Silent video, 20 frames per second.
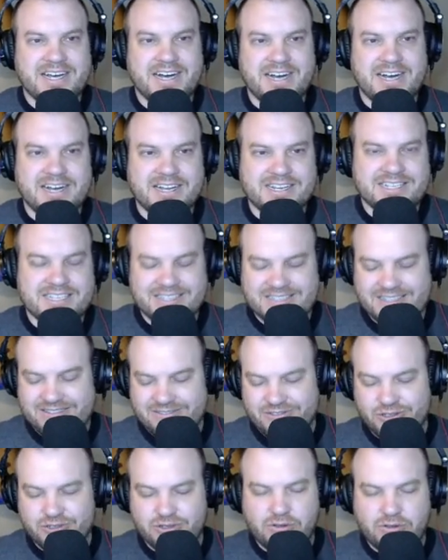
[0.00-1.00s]

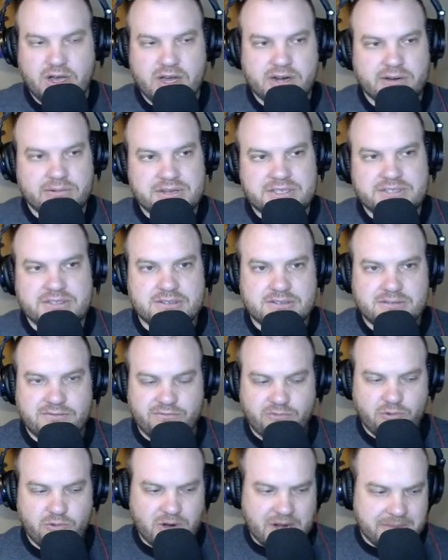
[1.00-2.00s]
There's a lot of reasons
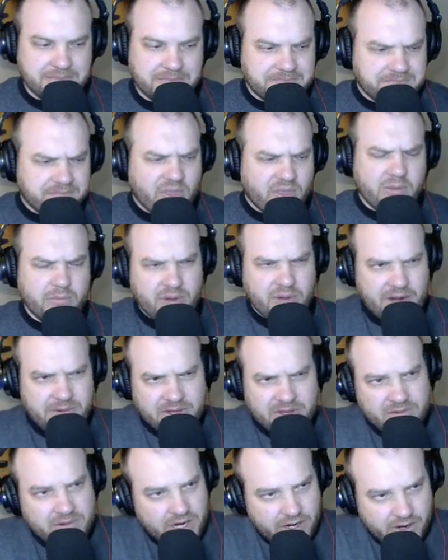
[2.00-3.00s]
for it, but I
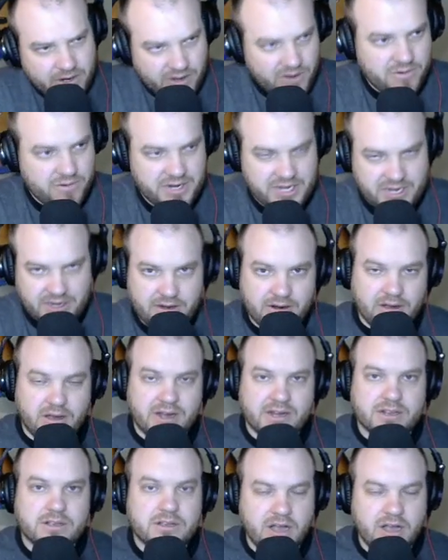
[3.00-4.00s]
really wanted to hone in
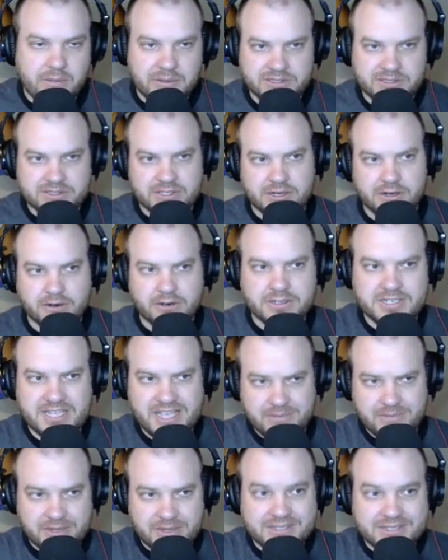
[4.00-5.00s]
on comics and
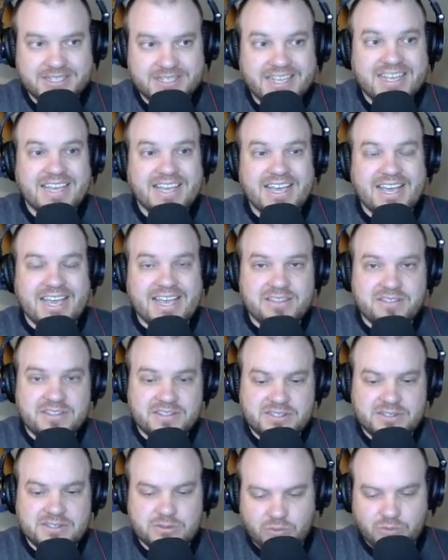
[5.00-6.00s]
entertainment, and
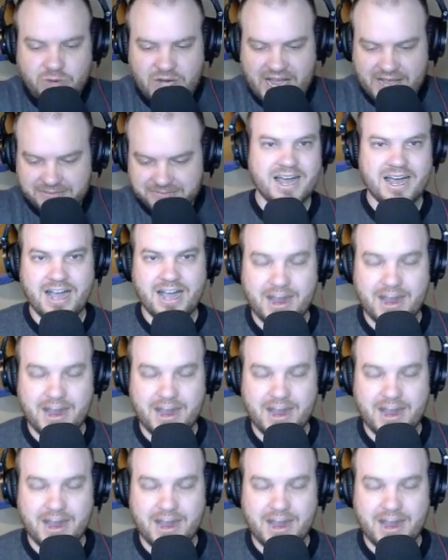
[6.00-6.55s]
this is why.